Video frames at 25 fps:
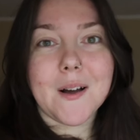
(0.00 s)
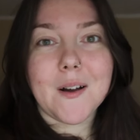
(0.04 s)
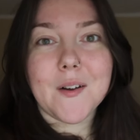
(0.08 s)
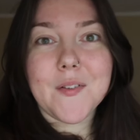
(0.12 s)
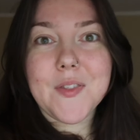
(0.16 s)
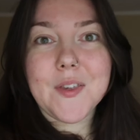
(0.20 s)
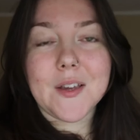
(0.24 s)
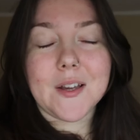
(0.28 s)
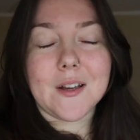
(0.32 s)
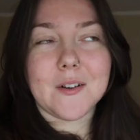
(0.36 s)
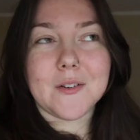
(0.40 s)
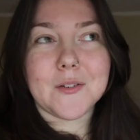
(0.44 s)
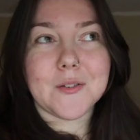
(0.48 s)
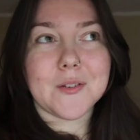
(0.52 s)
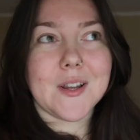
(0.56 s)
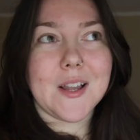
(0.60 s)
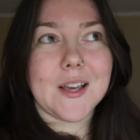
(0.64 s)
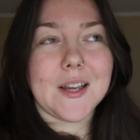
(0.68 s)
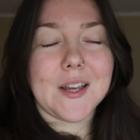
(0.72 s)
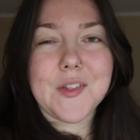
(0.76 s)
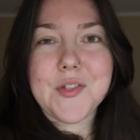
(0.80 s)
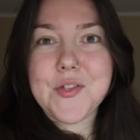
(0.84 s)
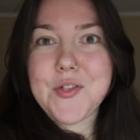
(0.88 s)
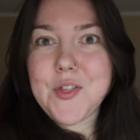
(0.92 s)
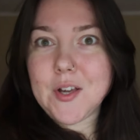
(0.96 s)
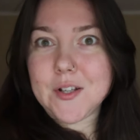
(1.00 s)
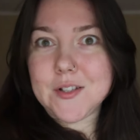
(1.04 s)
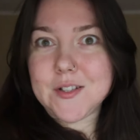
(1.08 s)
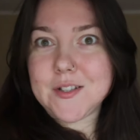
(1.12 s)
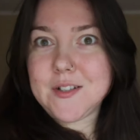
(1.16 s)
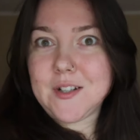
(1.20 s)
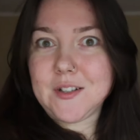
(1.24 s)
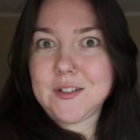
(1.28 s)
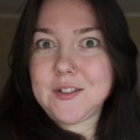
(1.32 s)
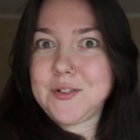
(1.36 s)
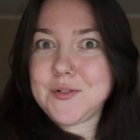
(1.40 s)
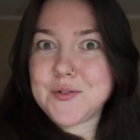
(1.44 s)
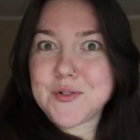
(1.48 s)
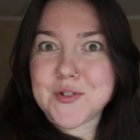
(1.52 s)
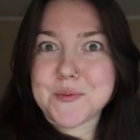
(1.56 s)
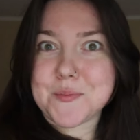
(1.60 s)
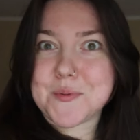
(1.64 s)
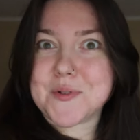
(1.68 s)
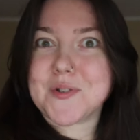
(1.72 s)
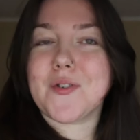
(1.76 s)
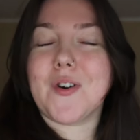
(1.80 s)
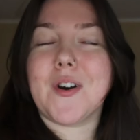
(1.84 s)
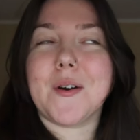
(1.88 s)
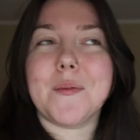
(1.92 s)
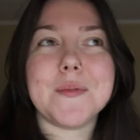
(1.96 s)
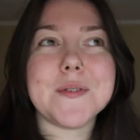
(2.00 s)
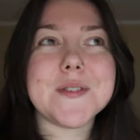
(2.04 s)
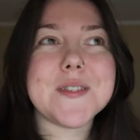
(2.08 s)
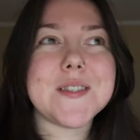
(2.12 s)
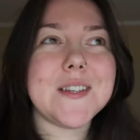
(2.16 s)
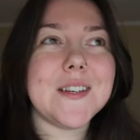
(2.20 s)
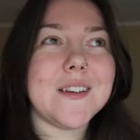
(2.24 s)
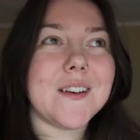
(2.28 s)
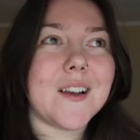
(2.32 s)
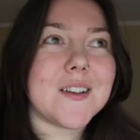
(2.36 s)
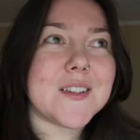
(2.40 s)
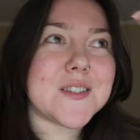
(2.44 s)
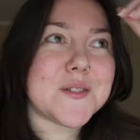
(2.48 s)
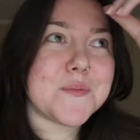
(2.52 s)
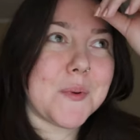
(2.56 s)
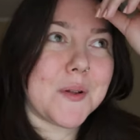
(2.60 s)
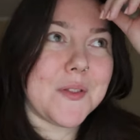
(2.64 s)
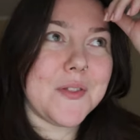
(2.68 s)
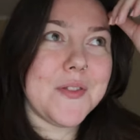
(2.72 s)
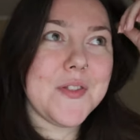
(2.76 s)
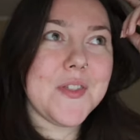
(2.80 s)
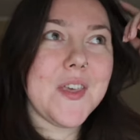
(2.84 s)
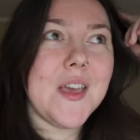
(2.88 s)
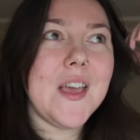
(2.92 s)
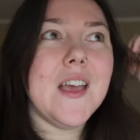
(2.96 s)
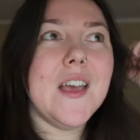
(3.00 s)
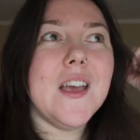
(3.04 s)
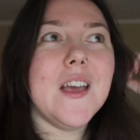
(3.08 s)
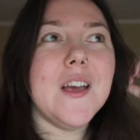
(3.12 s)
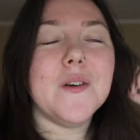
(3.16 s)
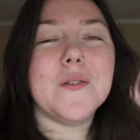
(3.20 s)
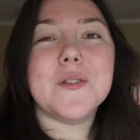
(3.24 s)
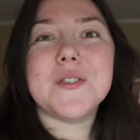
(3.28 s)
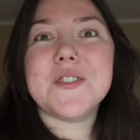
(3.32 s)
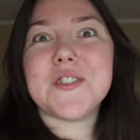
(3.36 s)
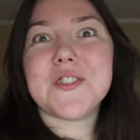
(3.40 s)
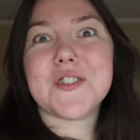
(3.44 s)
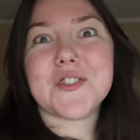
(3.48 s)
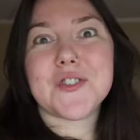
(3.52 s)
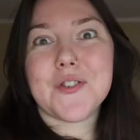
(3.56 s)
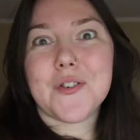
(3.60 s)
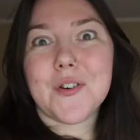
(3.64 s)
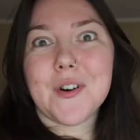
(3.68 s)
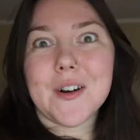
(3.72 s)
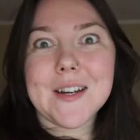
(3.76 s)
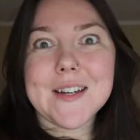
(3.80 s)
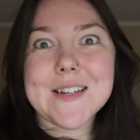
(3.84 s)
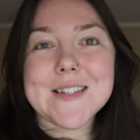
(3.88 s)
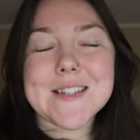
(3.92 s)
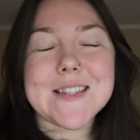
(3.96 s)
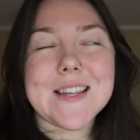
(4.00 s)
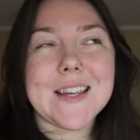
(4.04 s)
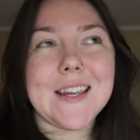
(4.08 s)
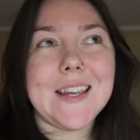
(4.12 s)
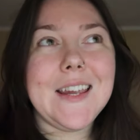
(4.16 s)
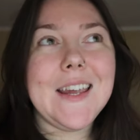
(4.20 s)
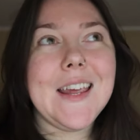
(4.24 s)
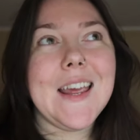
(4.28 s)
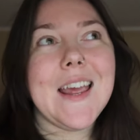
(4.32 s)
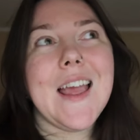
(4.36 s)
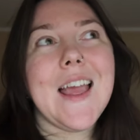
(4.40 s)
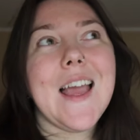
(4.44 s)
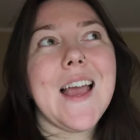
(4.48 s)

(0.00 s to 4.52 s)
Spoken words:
I think I got like 39 new subscribers in last month, which is crazy.